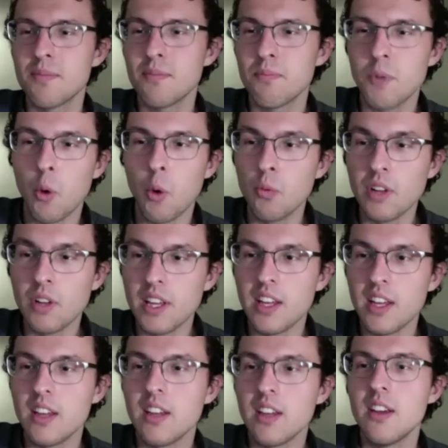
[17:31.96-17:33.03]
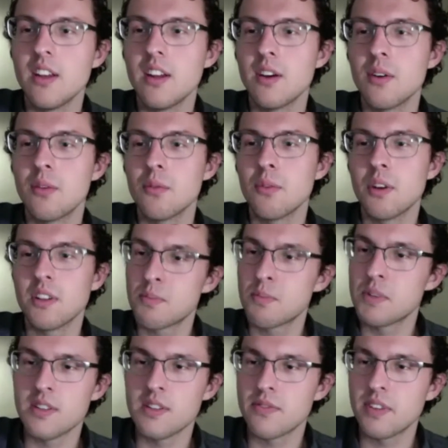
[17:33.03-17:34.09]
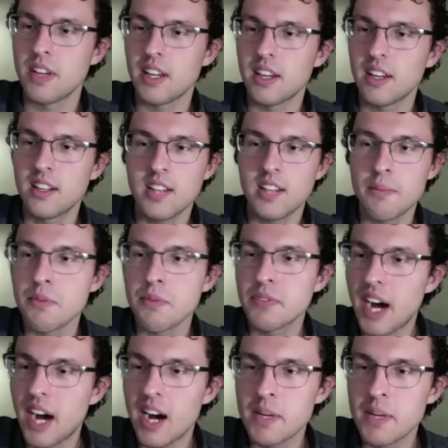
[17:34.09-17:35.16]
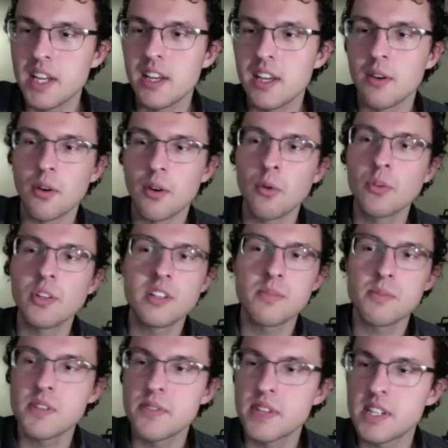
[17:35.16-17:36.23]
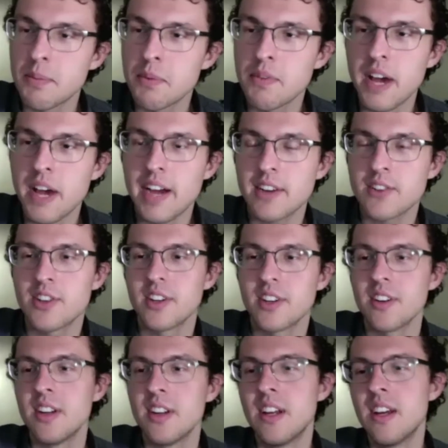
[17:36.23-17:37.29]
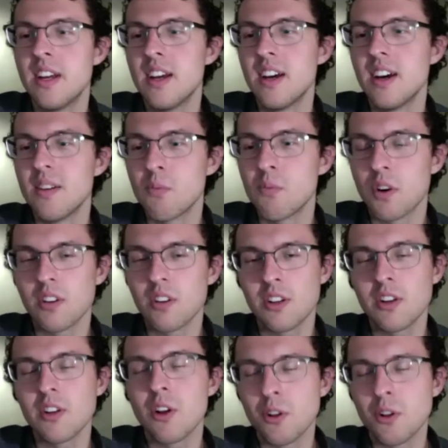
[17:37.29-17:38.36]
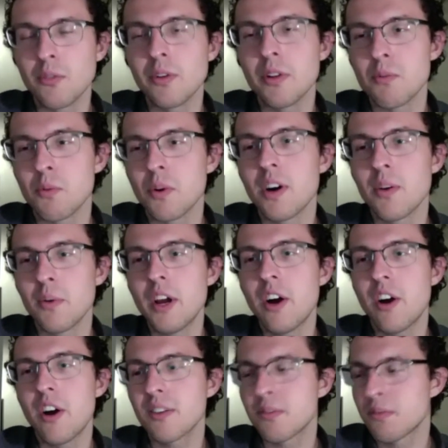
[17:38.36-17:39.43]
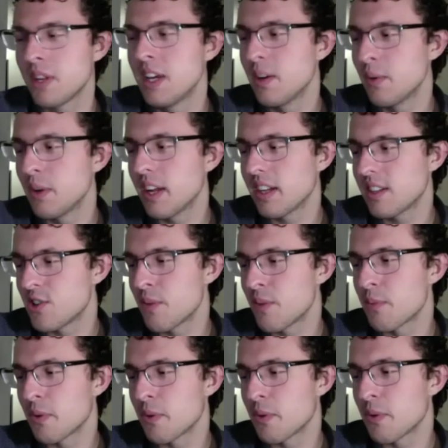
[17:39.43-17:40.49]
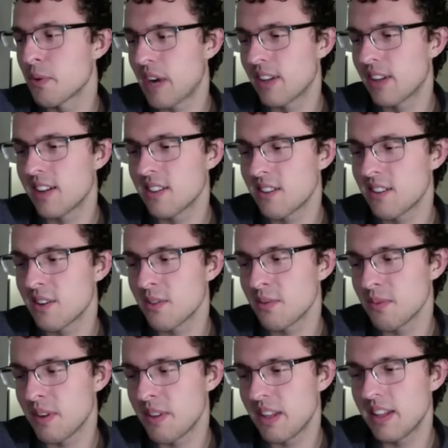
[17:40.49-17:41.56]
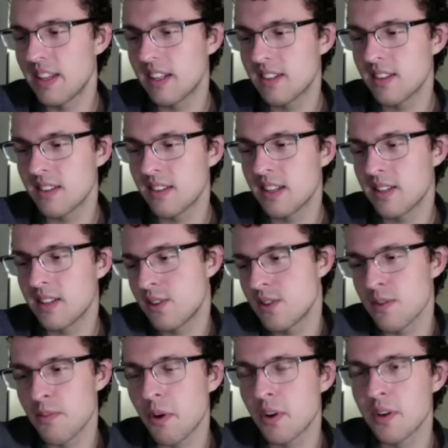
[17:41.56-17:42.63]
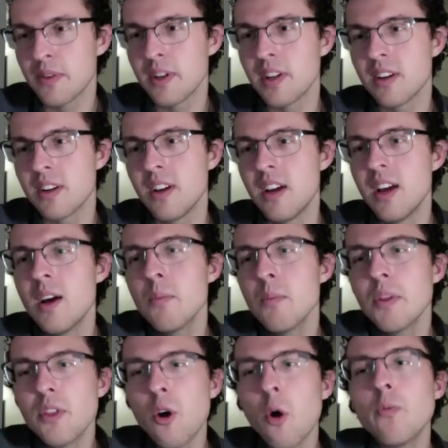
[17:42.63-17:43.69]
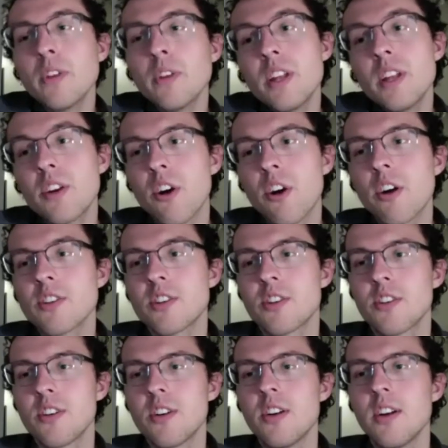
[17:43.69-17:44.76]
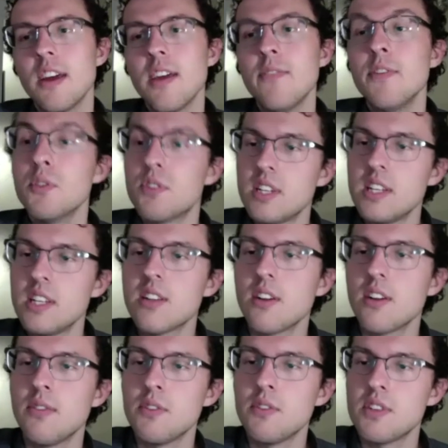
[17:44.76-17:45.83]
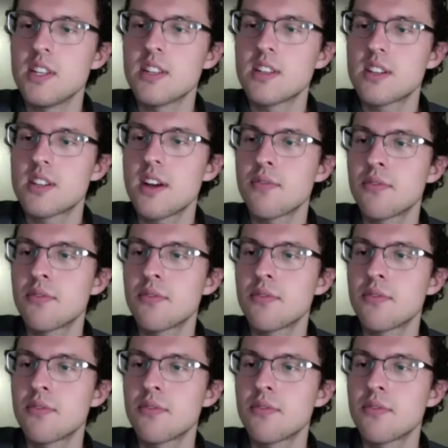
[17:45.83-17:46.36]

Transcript: only a specific type of comedy or only a specific type of action. We're a little all over we like to jump around a lot, so I think that's just a part of it. But hopefully there are certain, if you see the stuff